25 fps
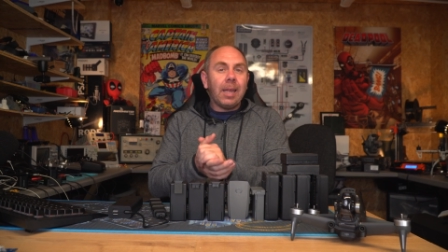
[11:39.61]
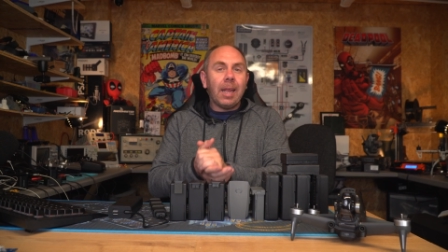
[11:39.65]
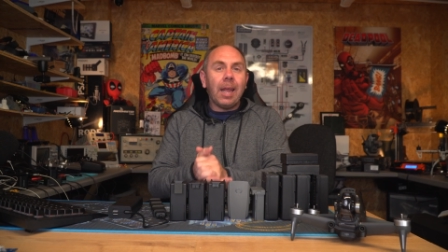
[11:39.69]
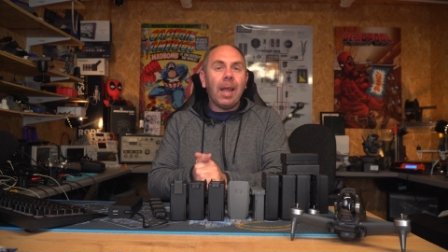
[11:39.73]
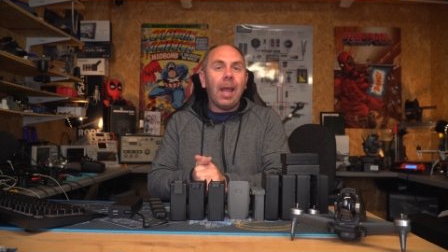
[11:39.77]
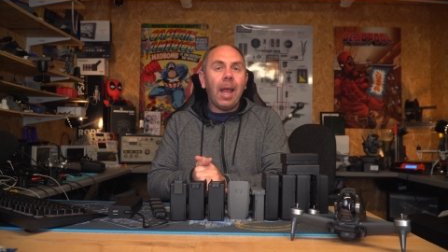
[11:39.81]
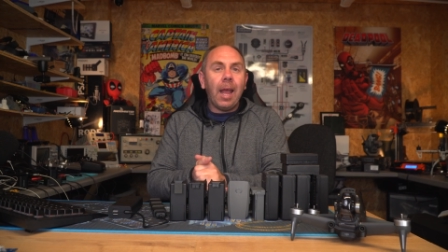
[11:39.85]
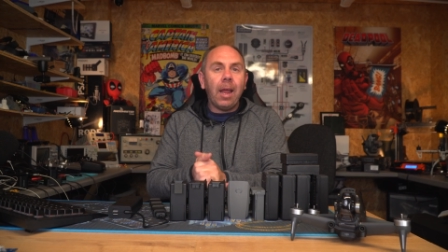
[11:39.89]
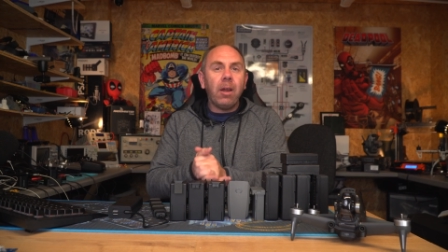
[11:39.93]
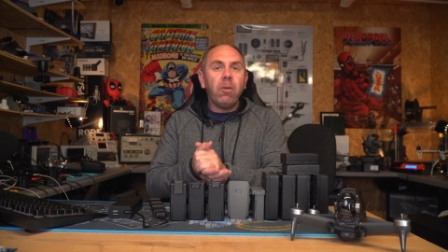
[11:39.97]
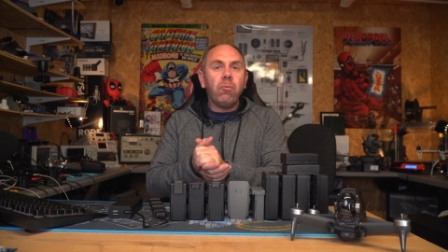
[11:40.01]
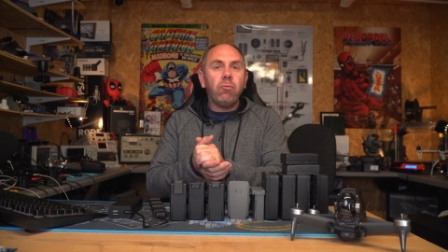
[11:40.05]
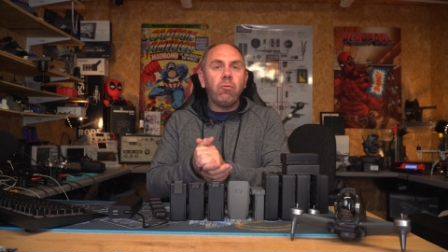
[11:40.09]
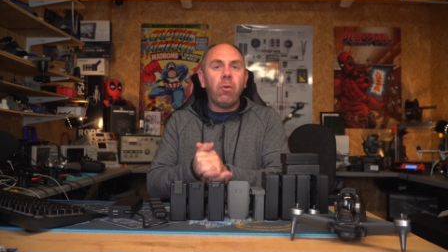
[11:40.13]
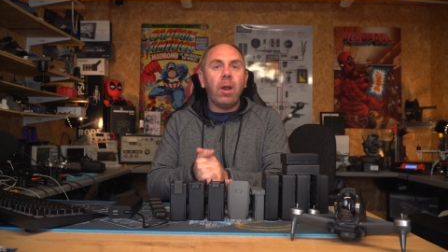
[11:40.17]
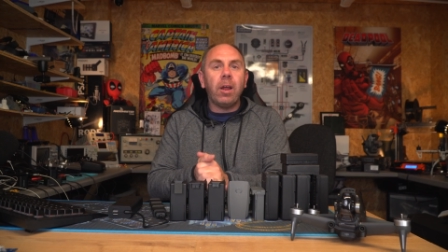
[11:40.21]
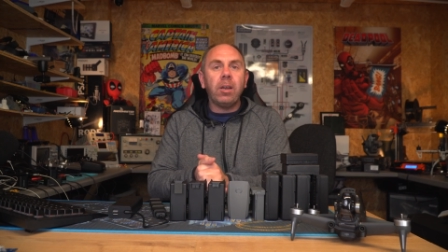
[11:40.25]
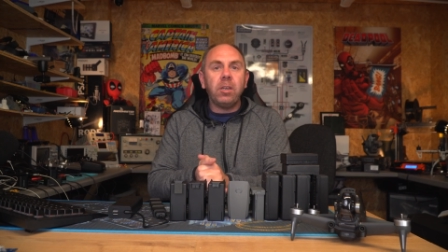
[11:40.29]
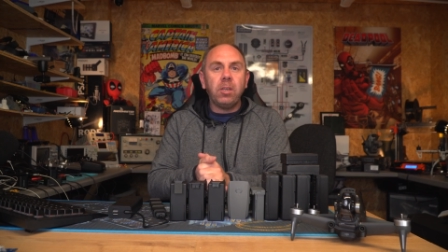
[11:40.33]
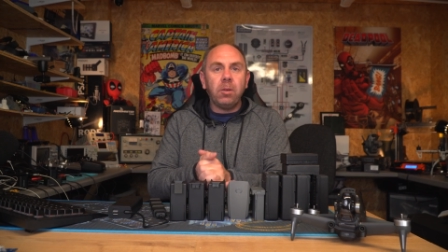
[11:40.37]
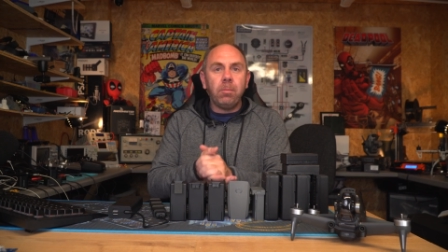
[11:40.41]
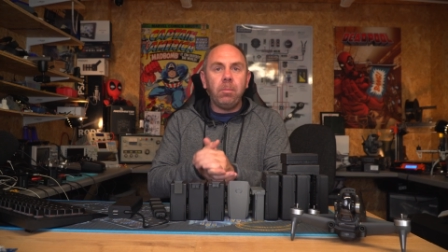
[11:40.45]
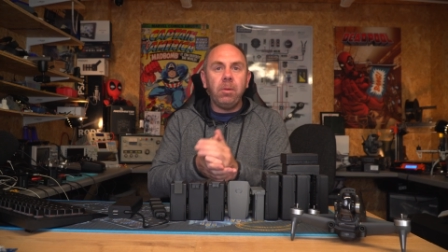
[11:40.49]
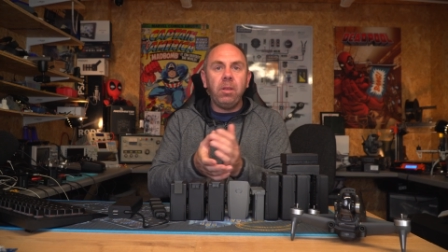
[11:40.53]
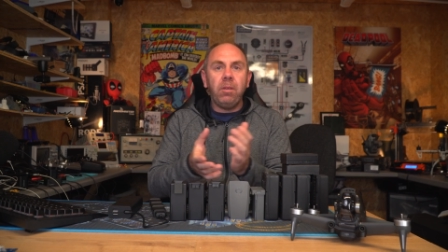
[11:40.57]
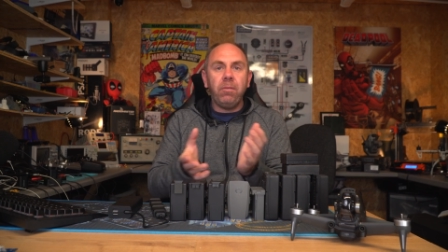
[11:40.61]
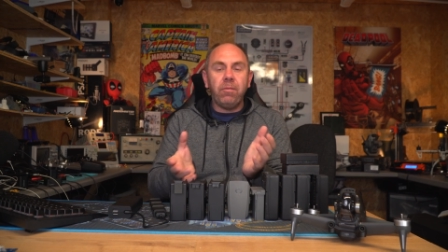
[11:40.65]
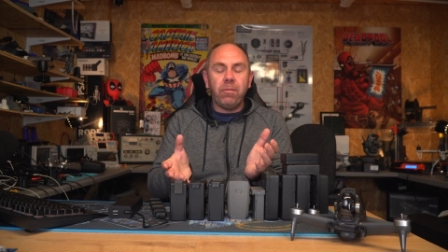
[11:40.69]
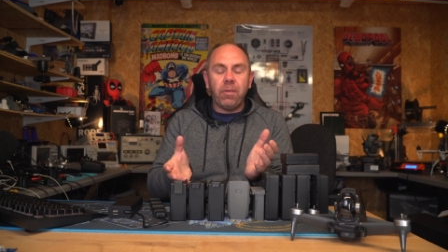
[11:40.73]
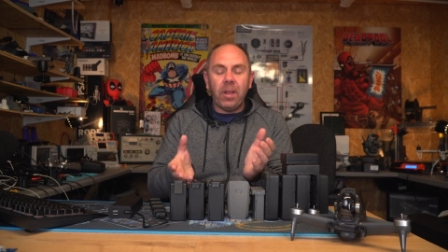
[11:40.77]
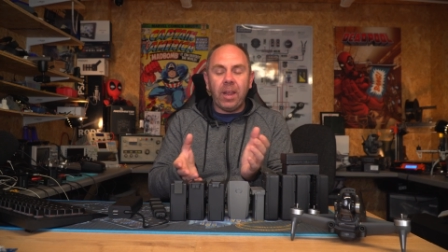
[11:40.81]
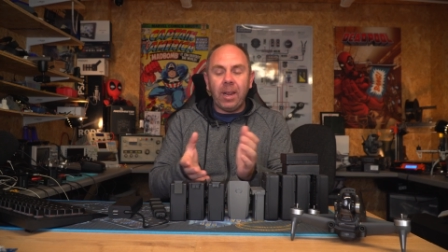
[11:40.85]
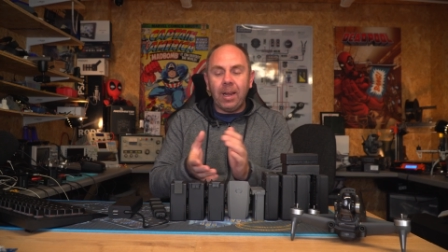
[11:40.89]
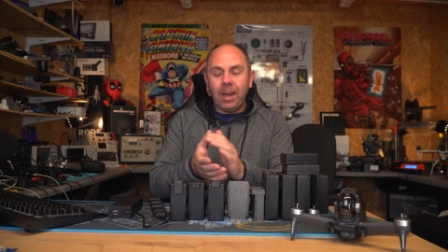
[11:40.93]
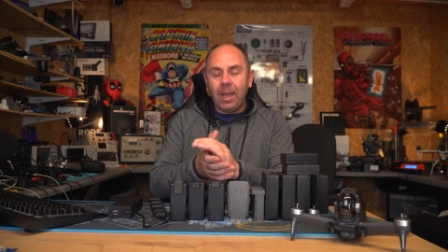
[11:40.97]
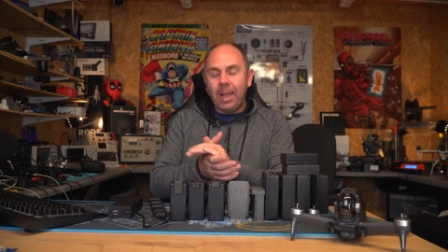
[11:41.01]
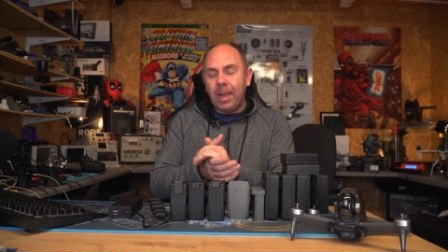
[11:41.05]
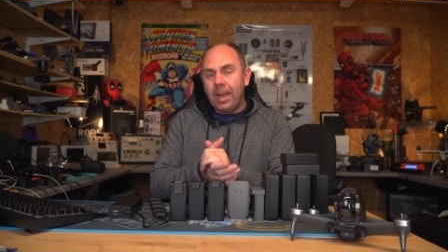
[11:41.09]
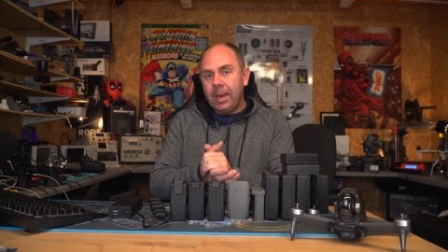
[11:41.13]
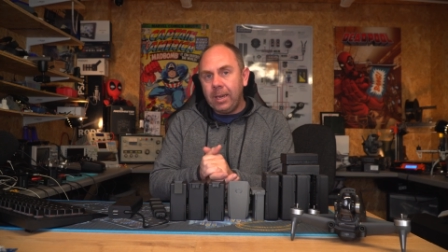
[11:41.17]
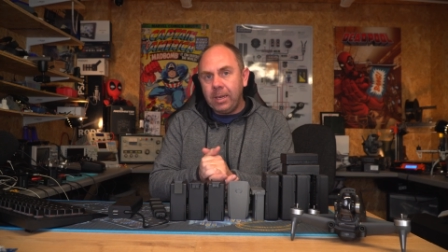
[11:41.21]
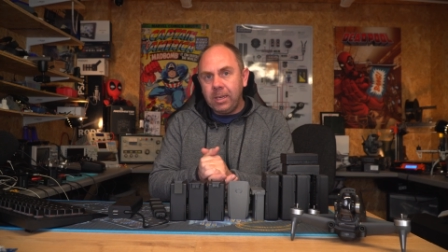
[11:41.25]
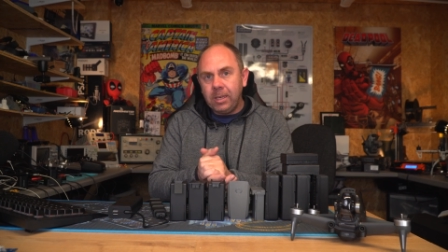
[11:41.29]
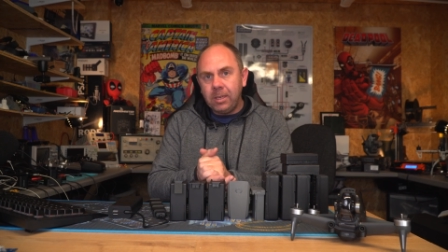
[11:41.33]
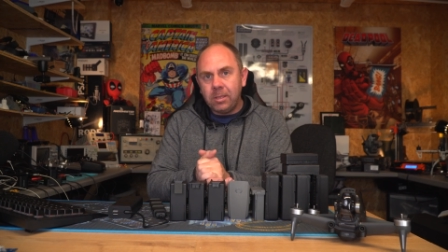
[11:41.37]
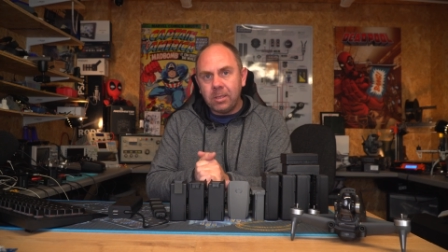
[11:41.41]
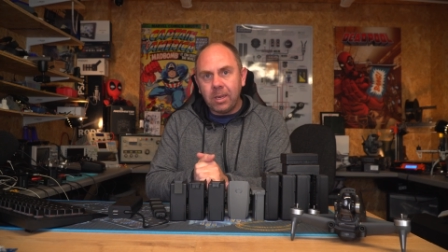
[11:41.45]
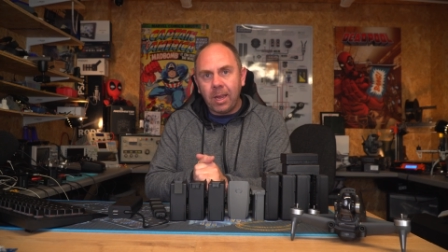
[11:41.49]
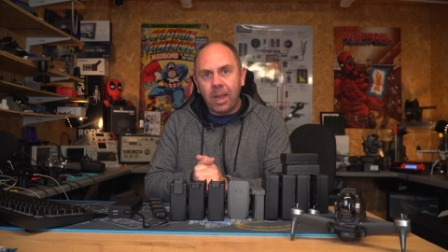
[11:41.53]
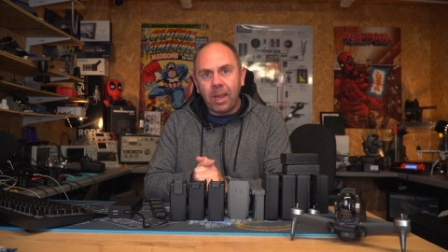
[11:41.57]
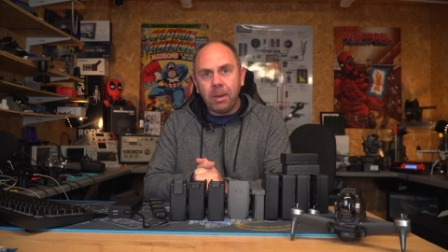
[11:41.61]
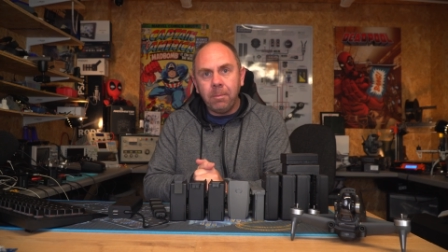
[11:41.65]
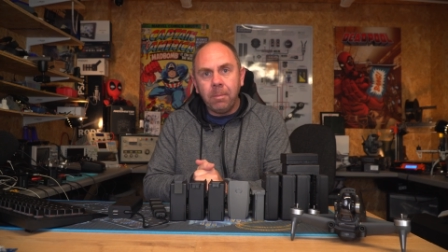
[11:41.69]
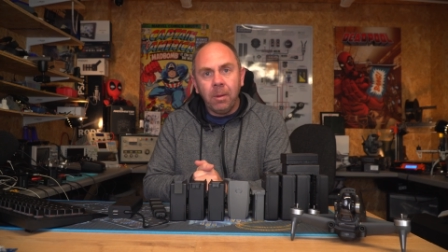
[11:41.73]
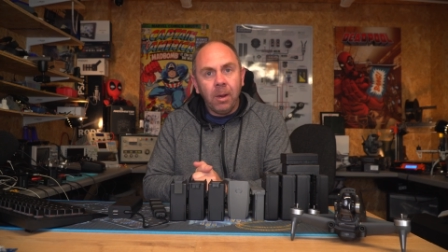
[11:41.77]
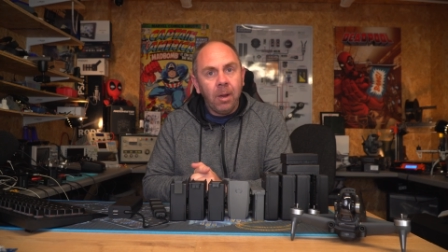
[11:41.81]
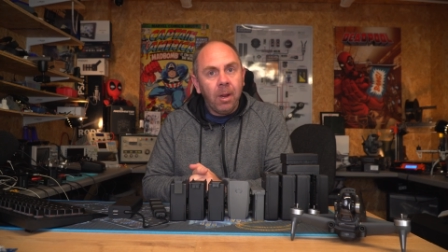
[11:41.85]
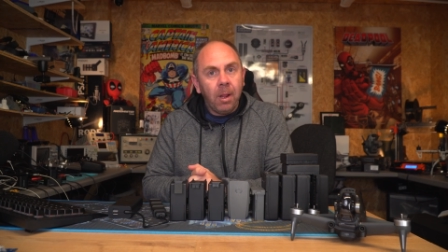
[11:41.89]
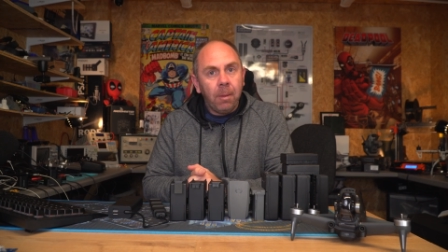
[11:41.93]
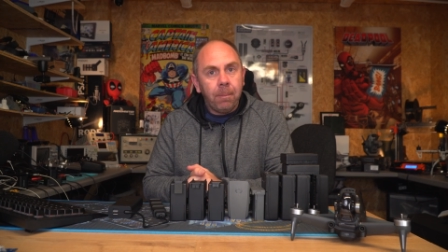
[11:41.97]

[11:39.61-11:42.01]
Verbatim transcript: can randomly fail at any time,